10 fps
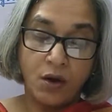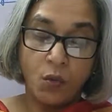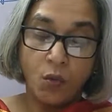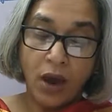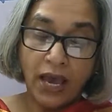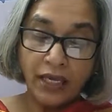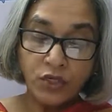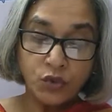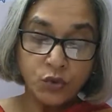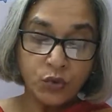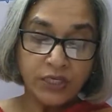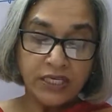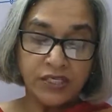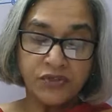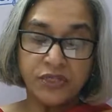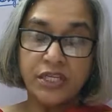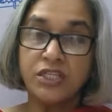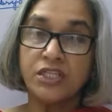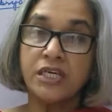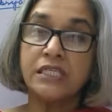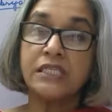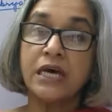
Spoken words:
why do these structures